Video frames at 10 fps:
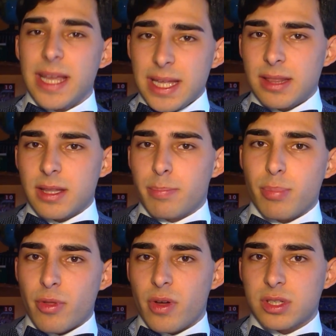in the
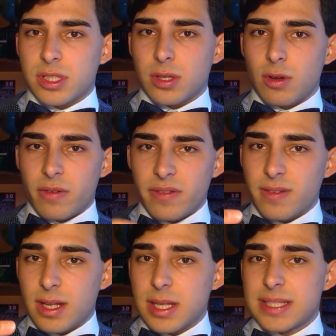production of
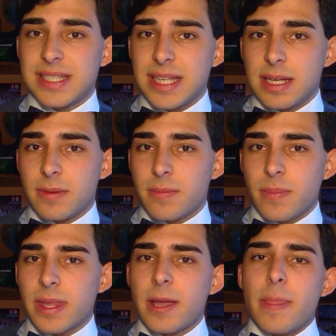C,
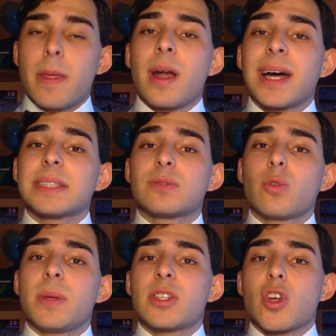there has
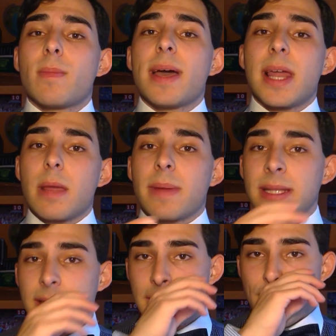to be some
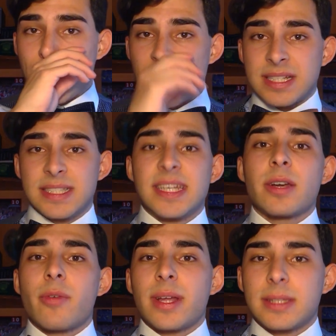element that has
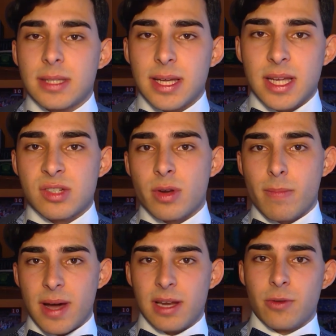generated extra
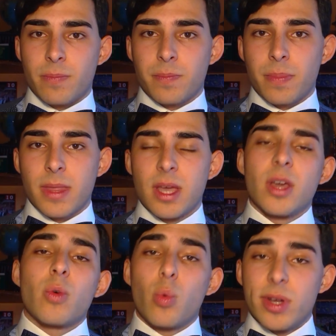value,
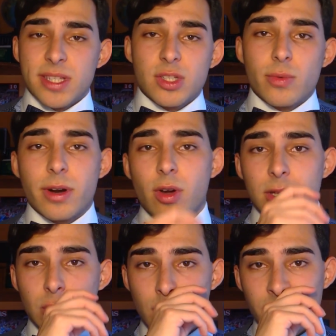which we're
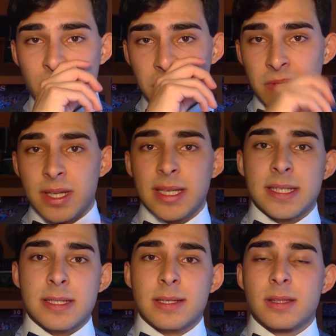going to argue
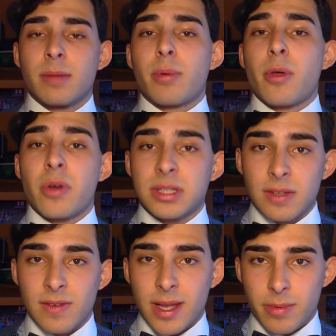is the
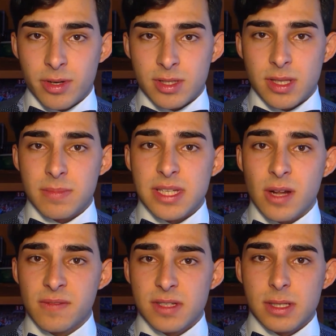productive laborers
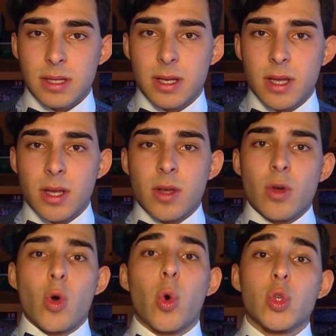themselves,
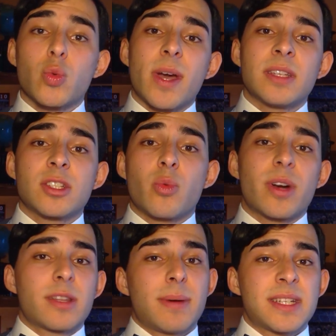whose wages were
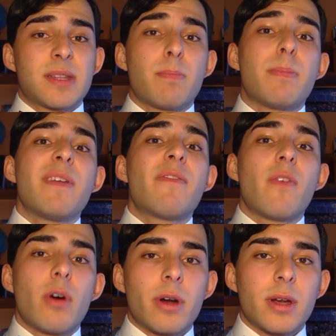advanced
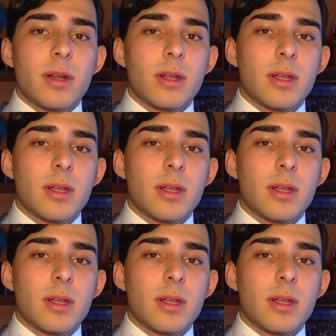before